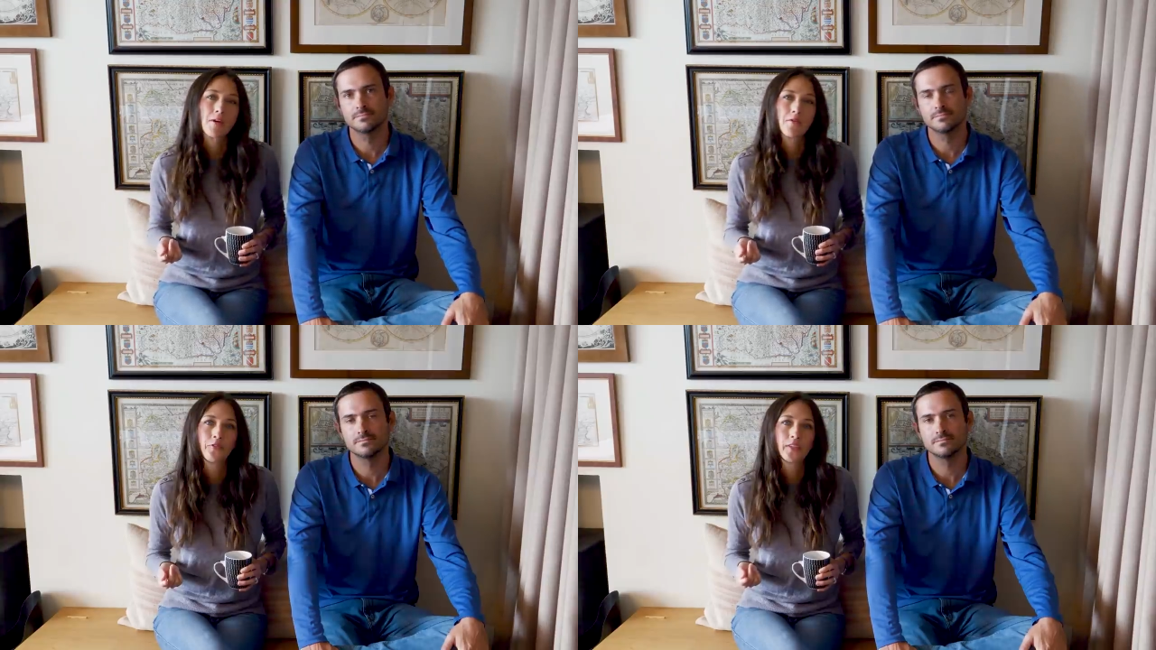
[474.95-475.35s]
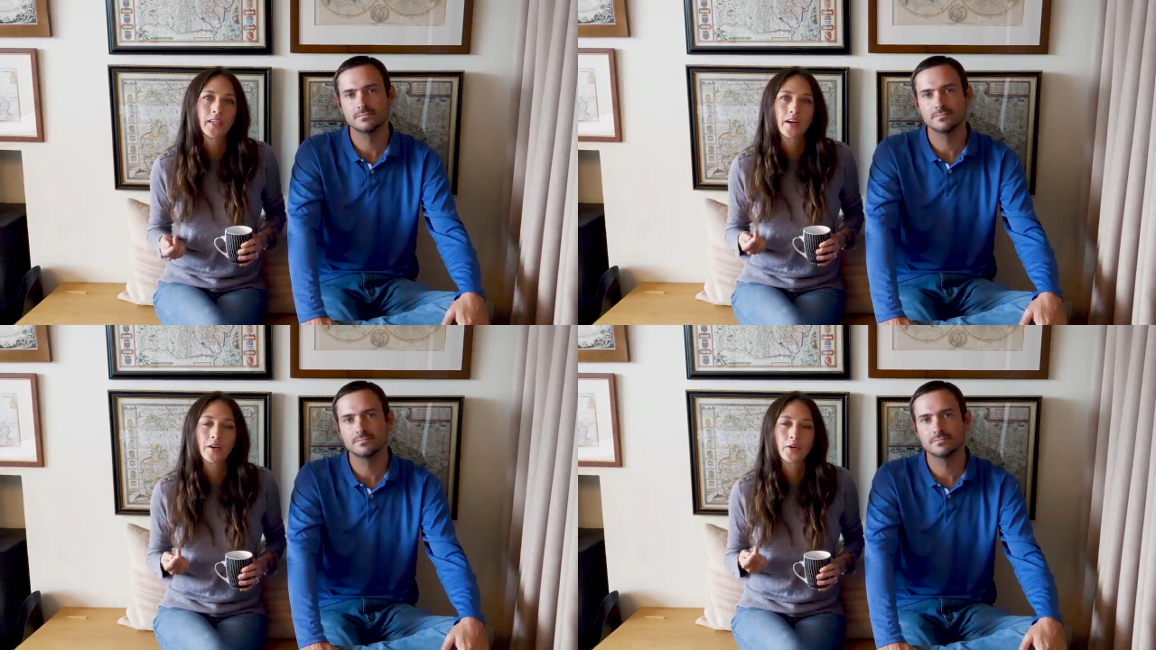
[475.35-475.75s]

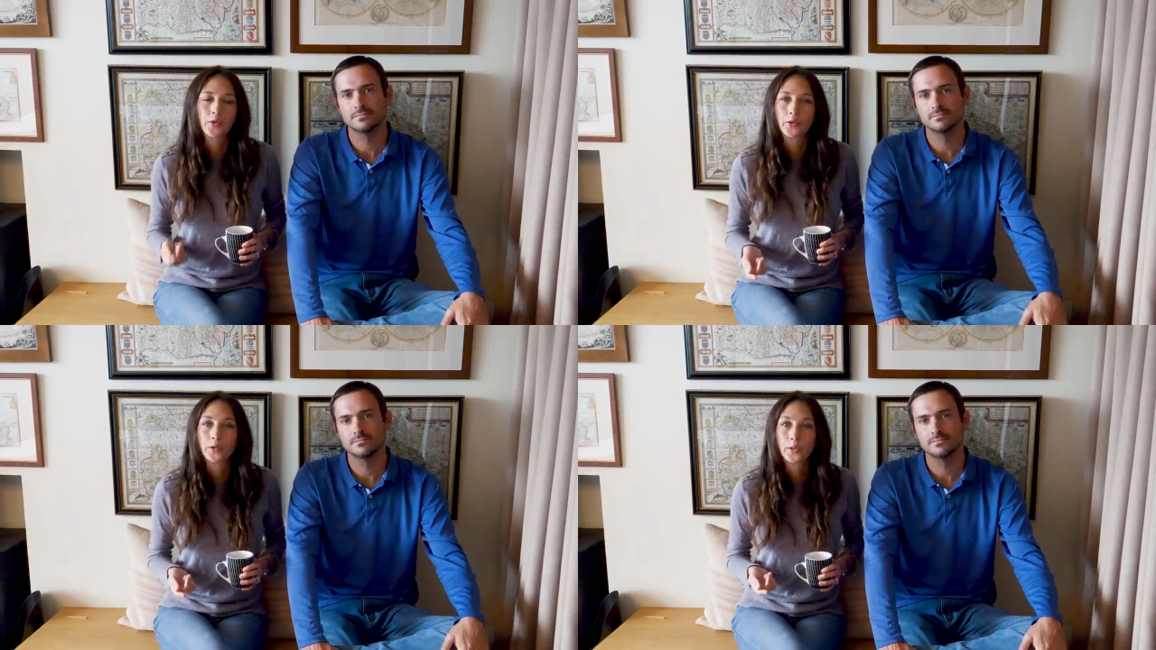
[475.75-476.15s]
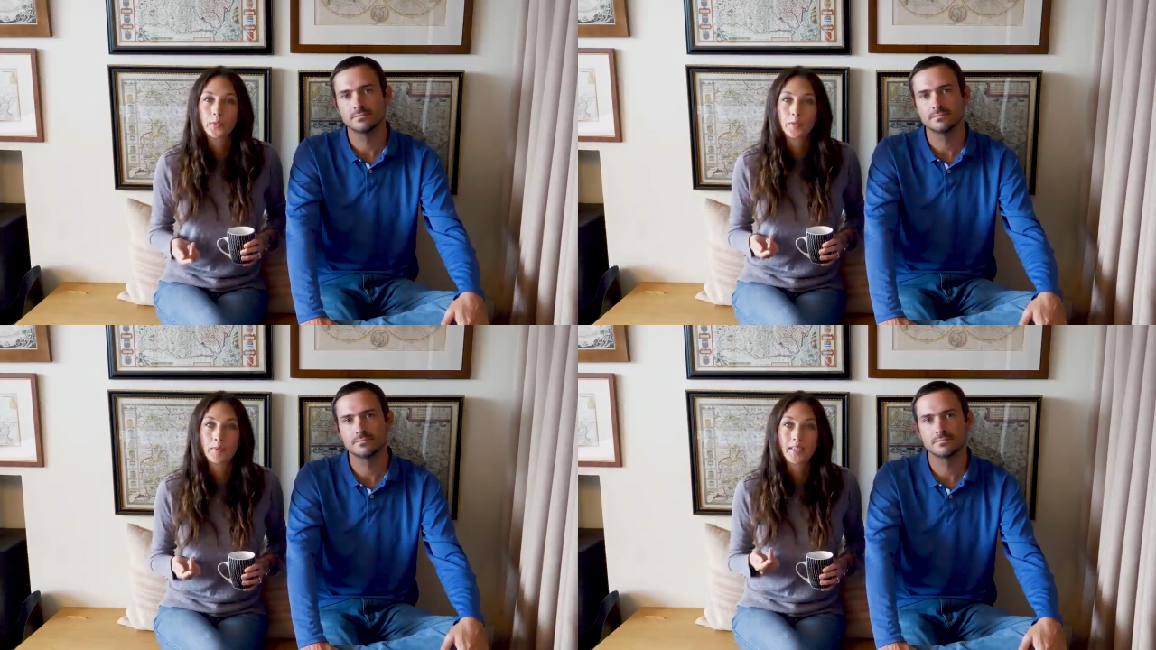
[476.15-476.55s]
Speaker 1: hopefully, our order
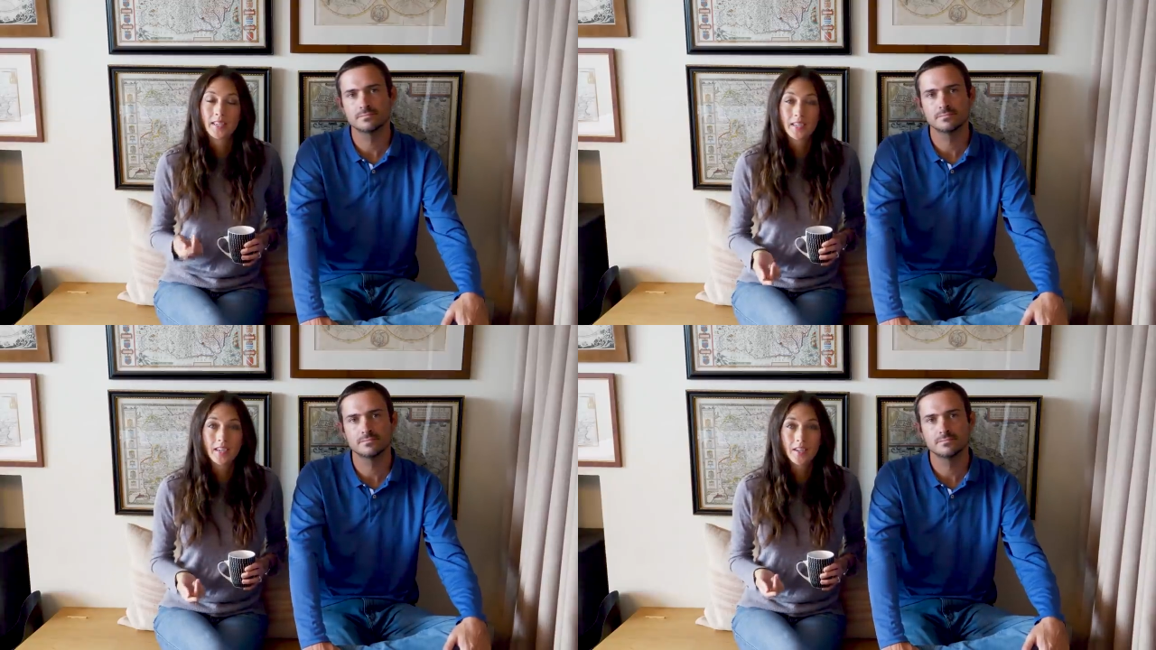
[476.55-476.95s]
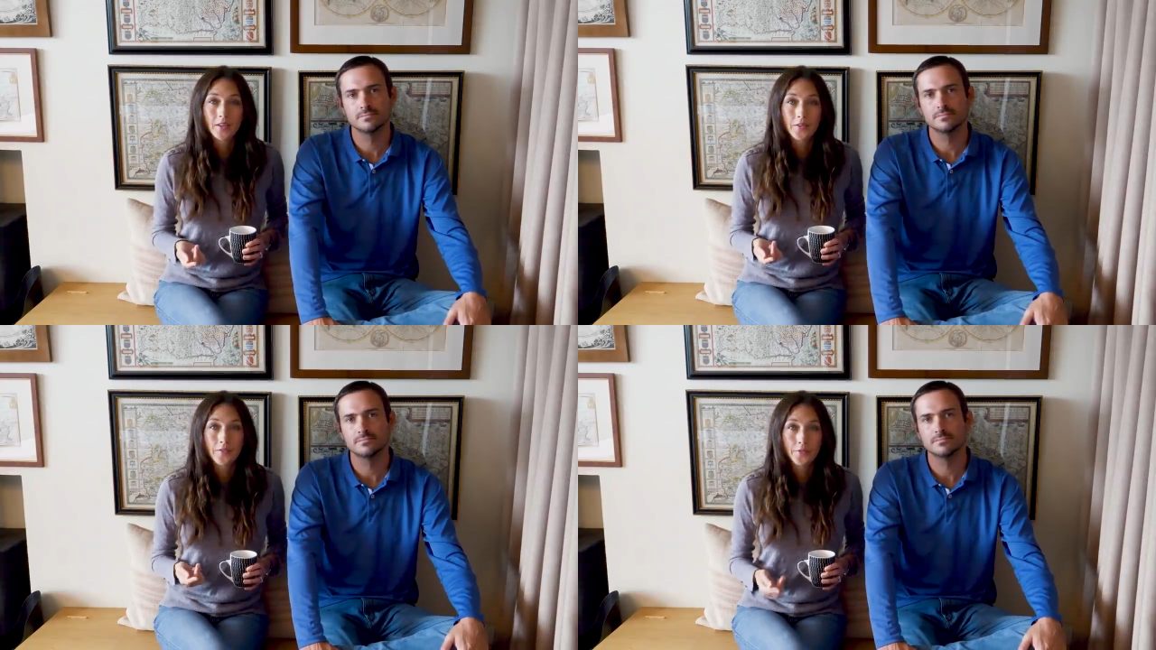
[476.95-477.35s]
will be in
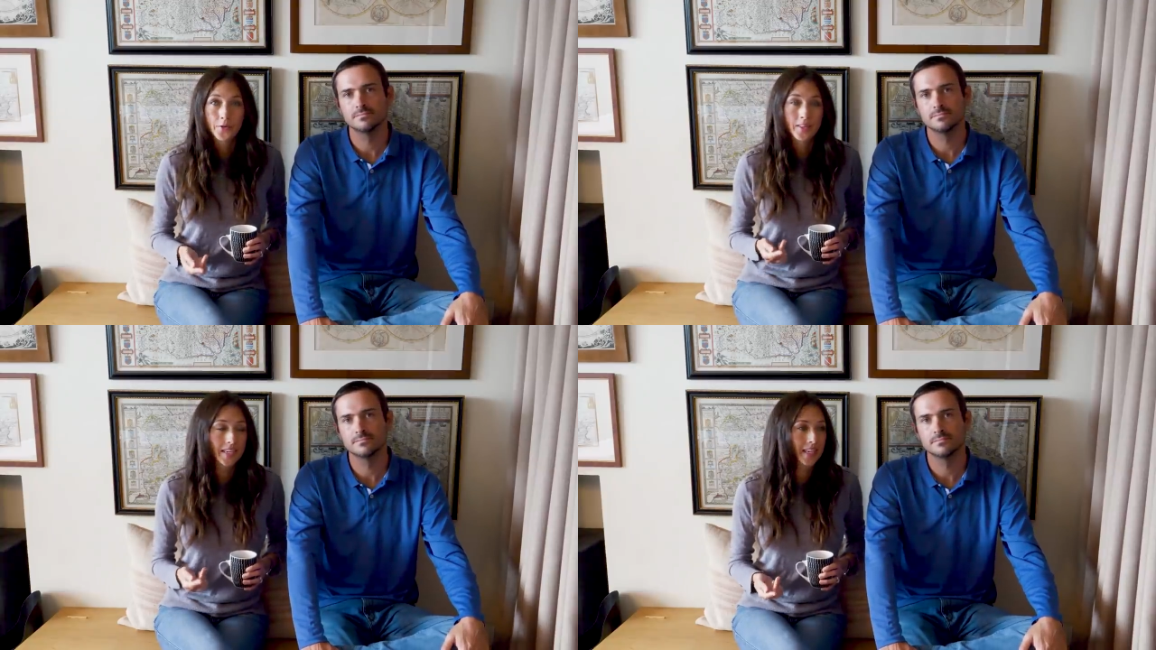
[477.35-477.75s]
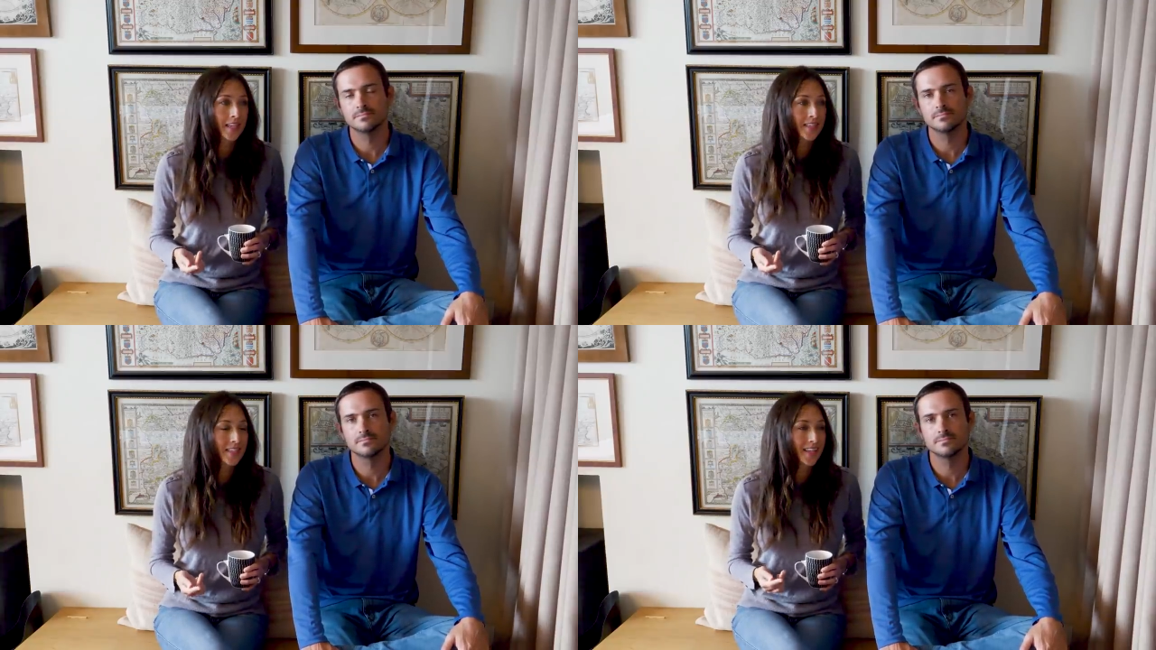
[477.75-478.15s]
for the
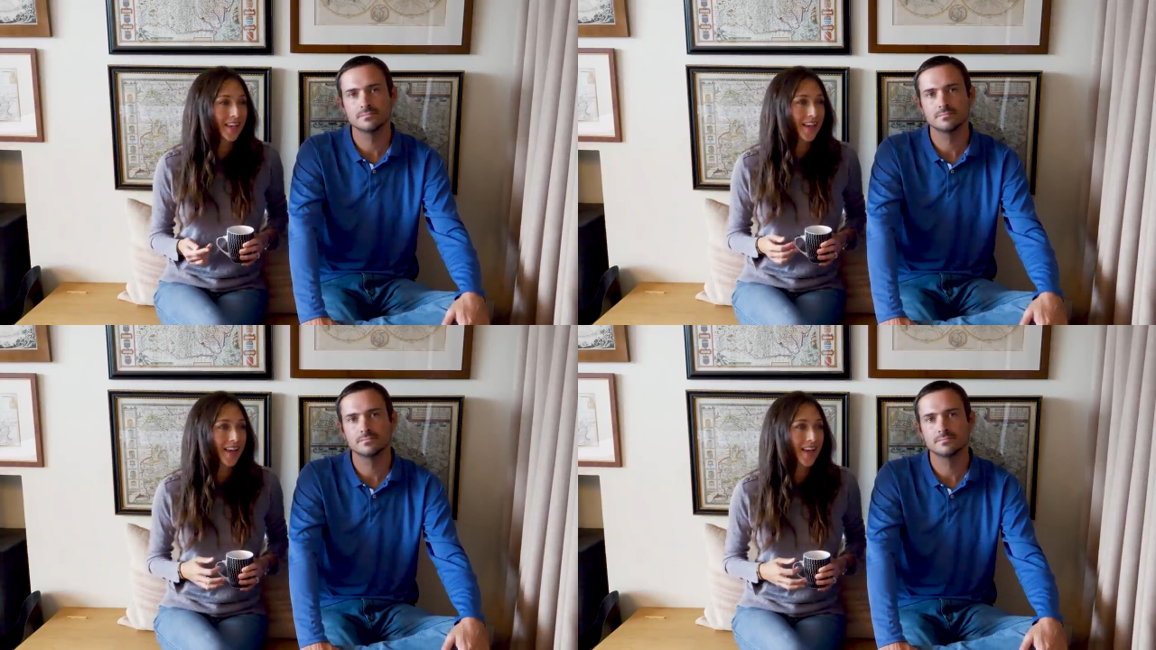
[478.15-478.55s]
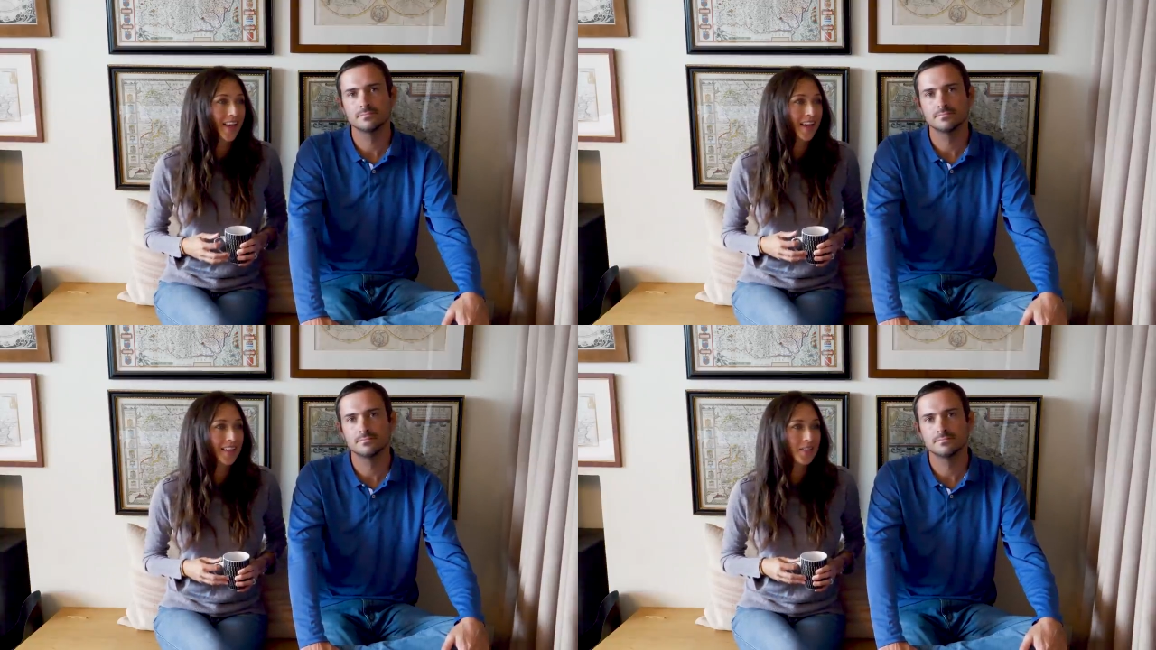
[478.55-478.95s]
kit,
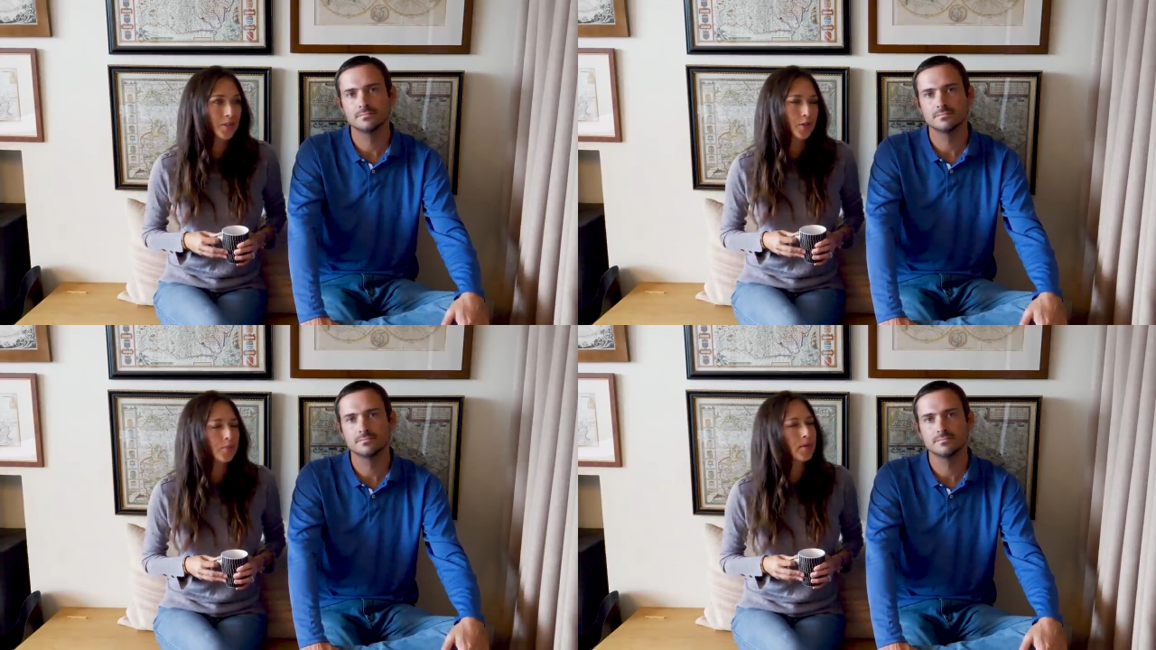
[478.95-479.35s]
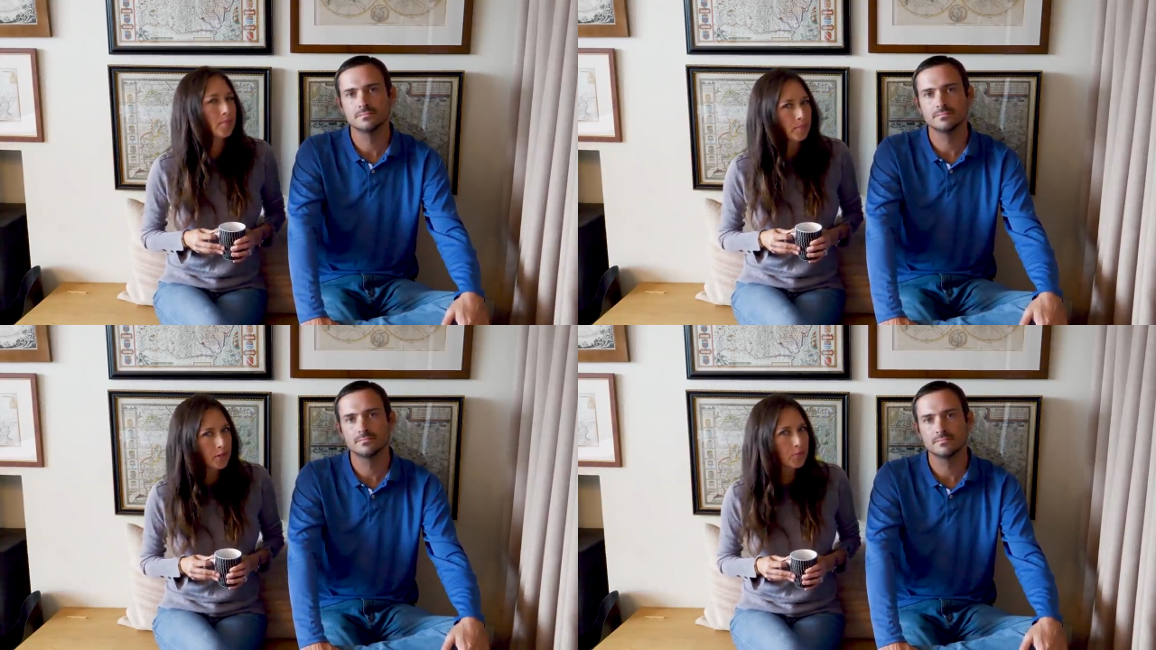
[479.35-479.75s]
and there'll be
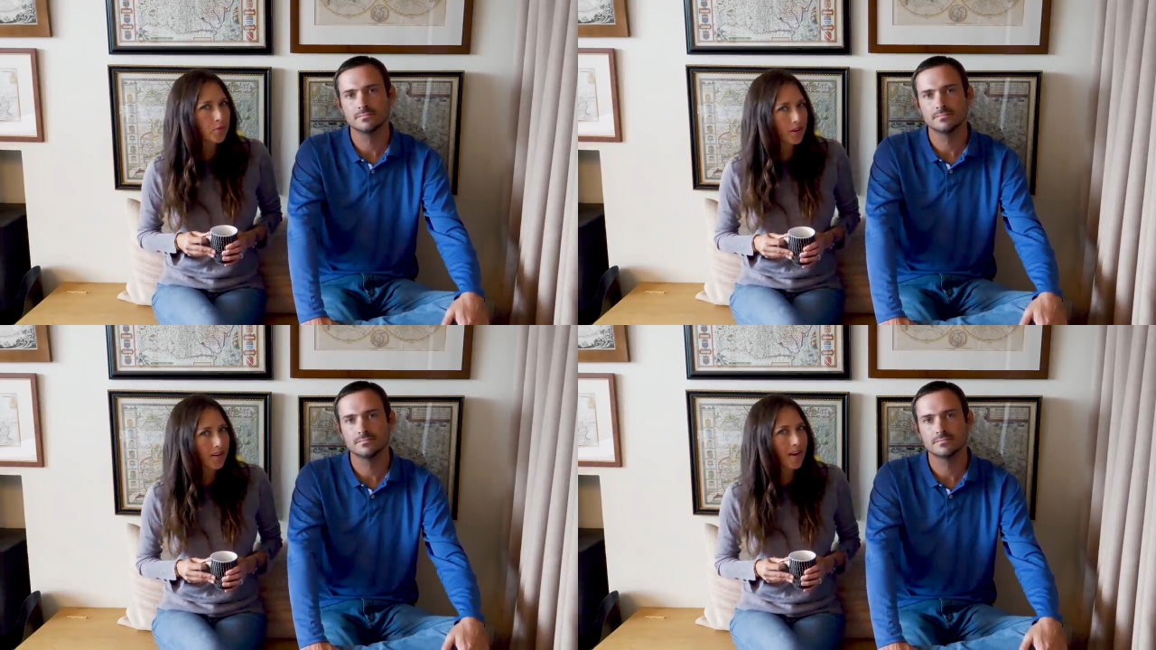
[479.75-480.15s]
much more to